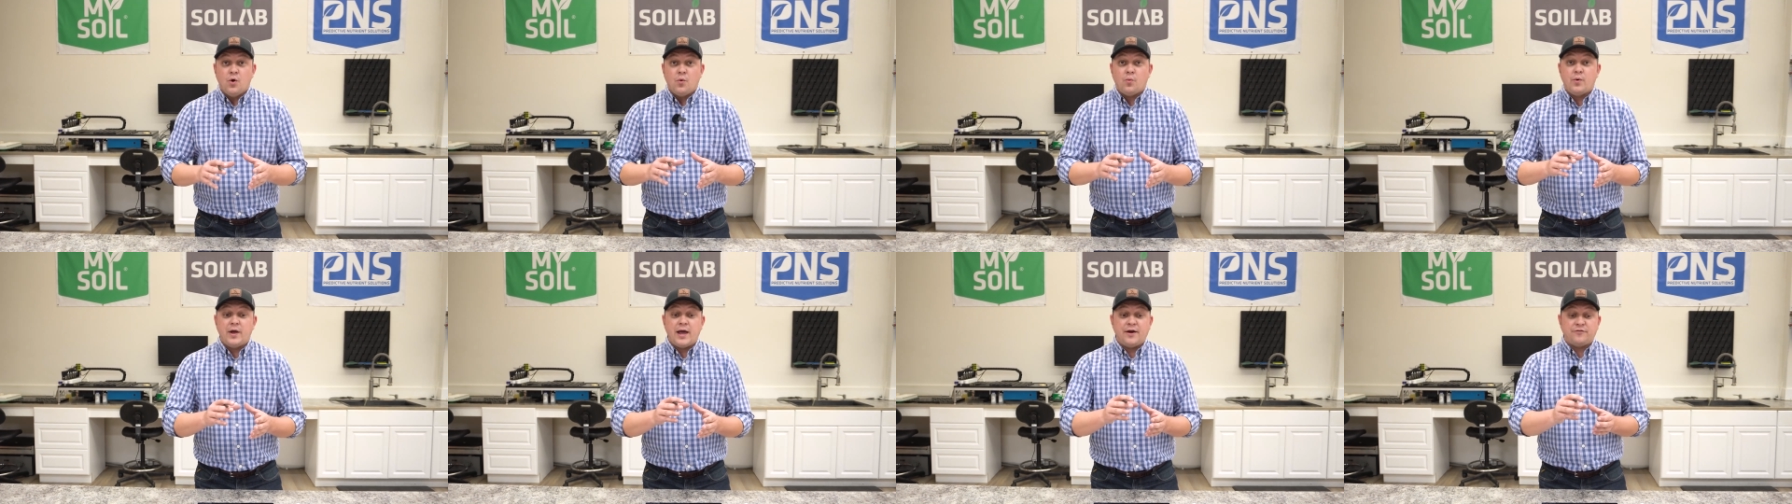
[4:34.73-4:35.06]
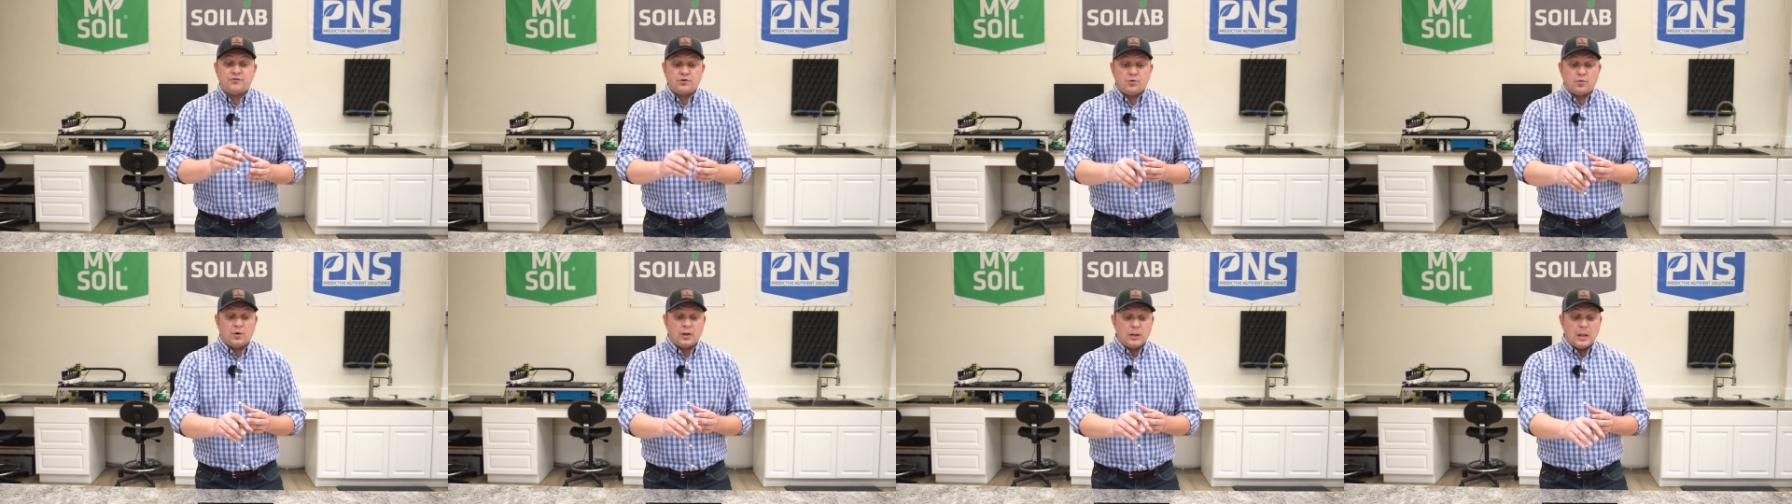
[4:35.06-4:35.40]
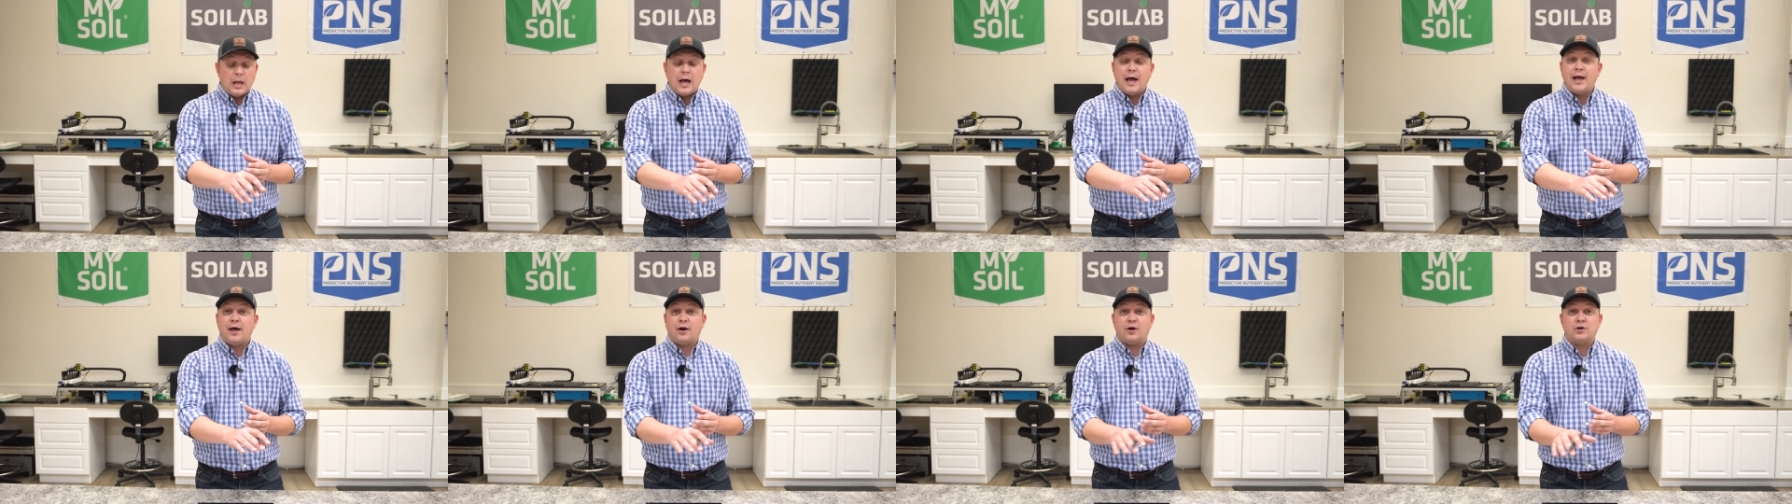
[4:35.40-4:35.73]
We have to
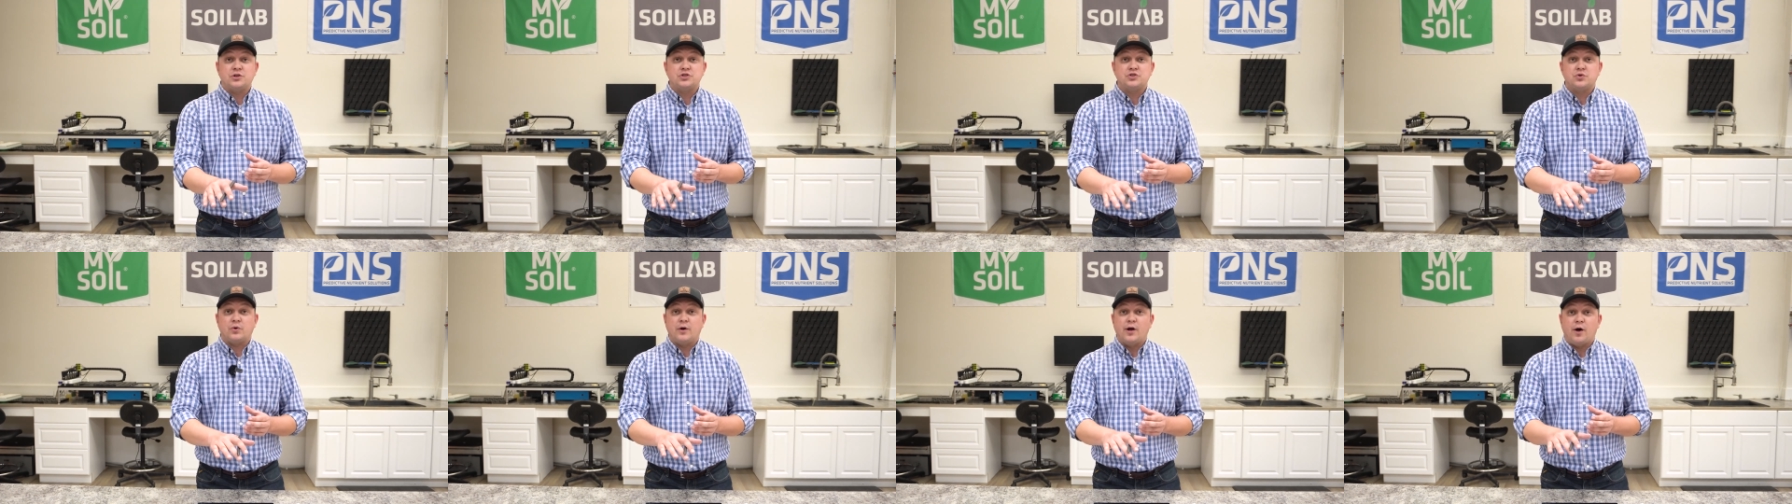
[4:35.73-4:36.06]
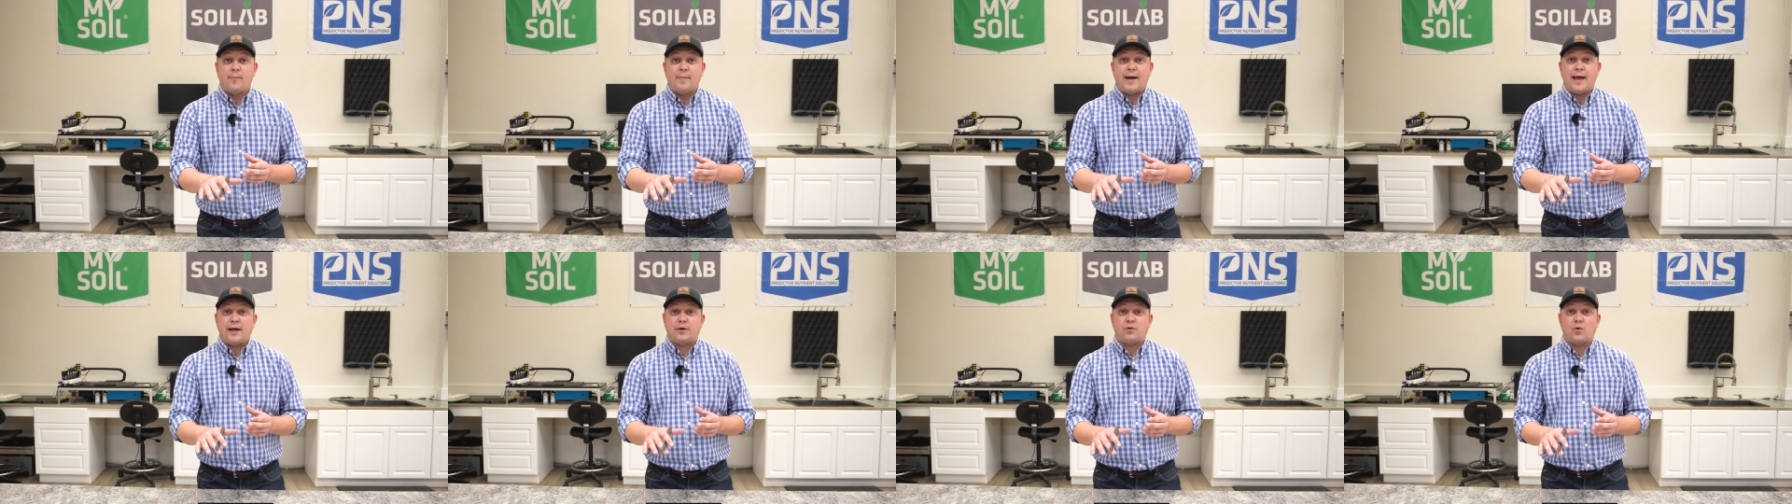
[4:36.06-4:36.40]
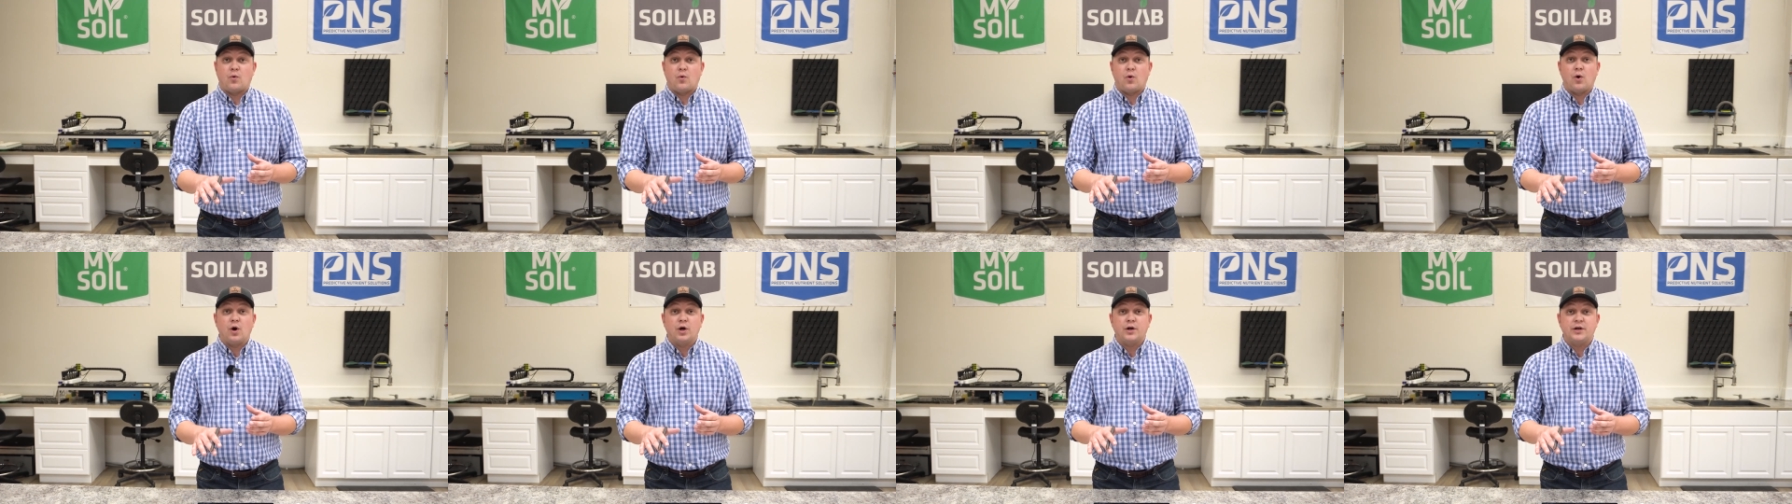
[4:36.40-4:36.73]
rely on our soil
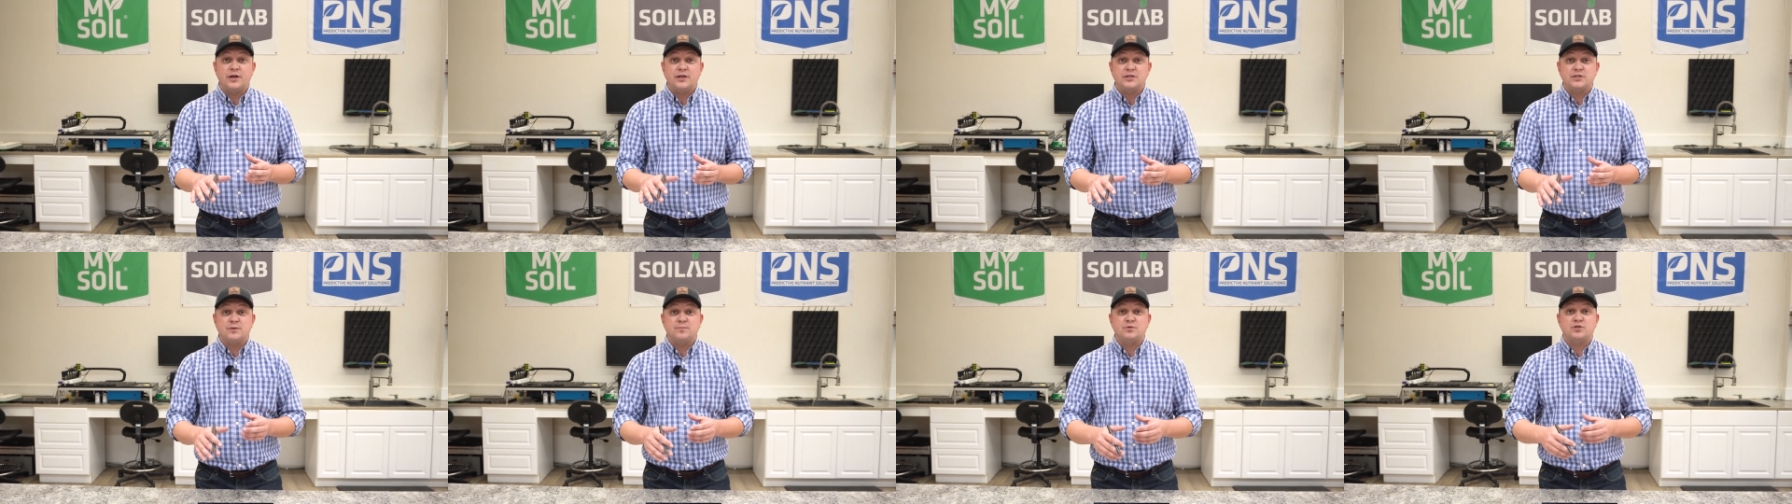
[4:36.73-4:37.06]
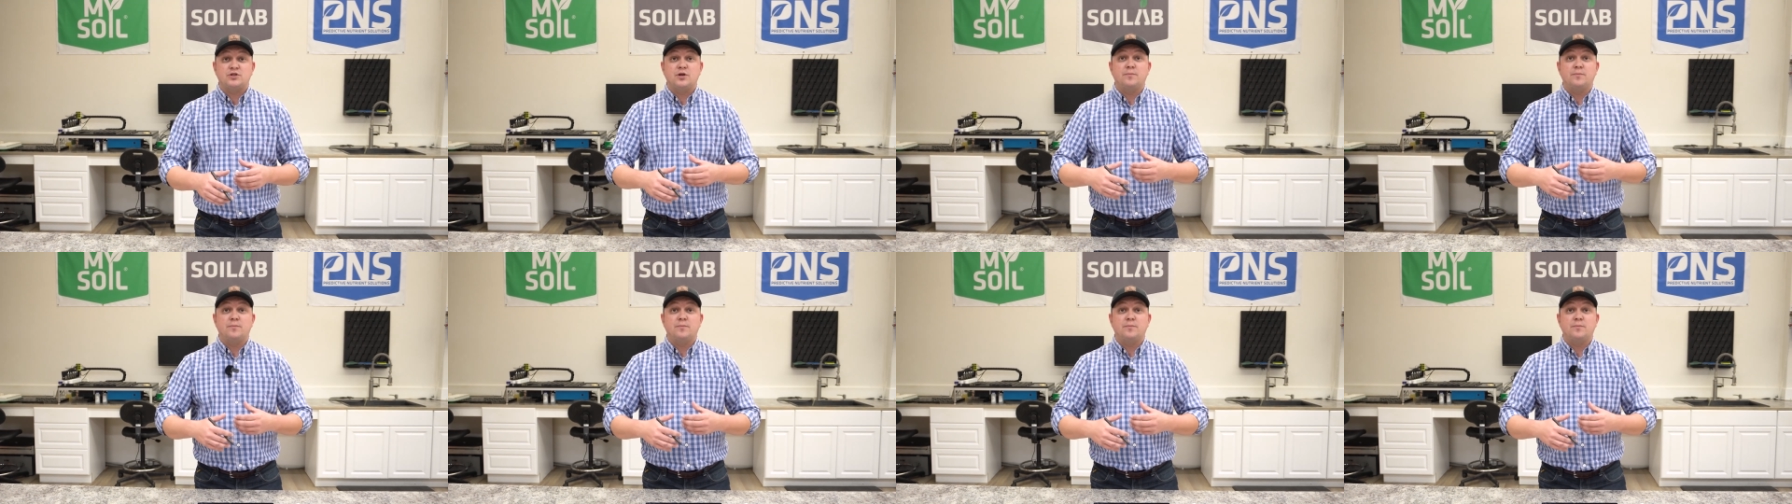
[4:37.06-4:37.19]
microorganisms